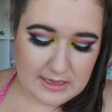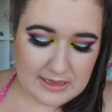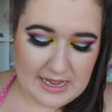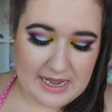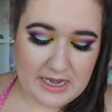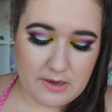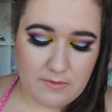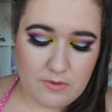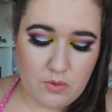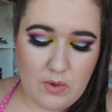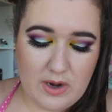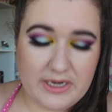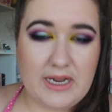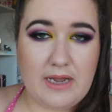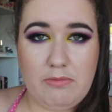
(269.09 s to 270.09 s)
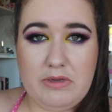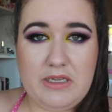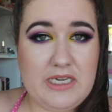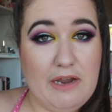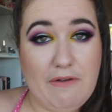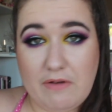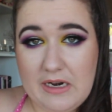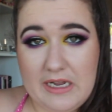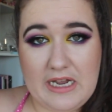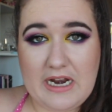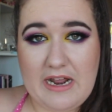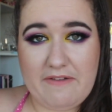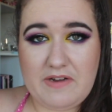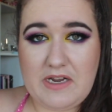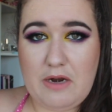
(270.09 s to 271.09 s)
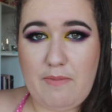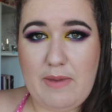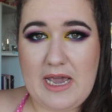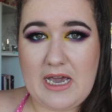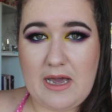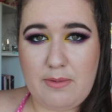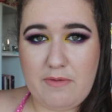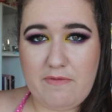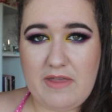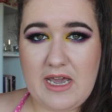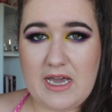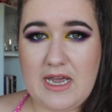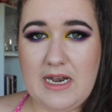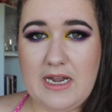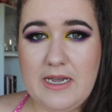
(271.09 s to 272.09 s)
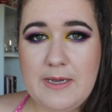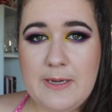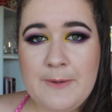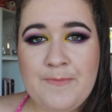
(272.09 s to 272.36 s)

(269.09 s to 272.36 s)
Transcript: Like, one day I'm definitely going to have to get a backup of that colour.